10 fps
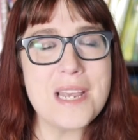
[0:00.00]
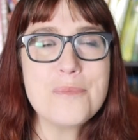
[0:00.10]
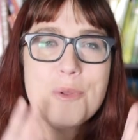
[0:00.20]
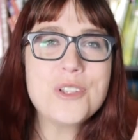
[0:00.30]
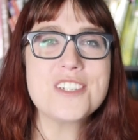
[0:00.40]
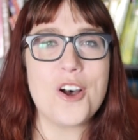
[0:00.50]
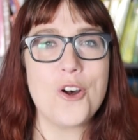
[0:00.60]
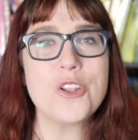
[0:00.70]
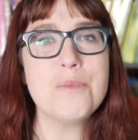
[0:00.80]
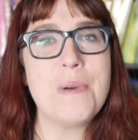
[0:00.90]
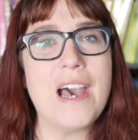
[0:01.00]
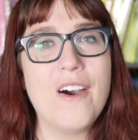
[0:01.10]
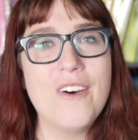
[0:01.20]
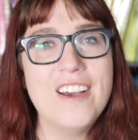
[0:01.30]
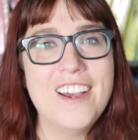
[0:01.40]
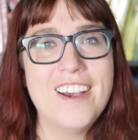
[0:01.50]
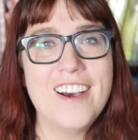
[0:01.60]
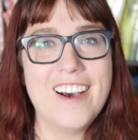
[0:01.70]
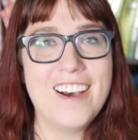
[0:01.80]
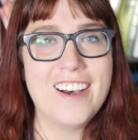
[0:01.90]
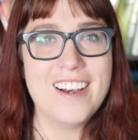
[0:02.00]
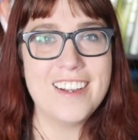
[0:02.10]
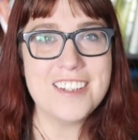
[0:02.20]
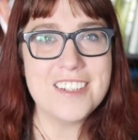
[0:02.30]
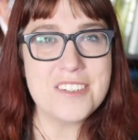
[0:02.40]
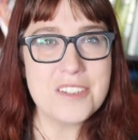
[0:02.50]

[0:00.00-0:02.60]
Deadpool is all about. Uh,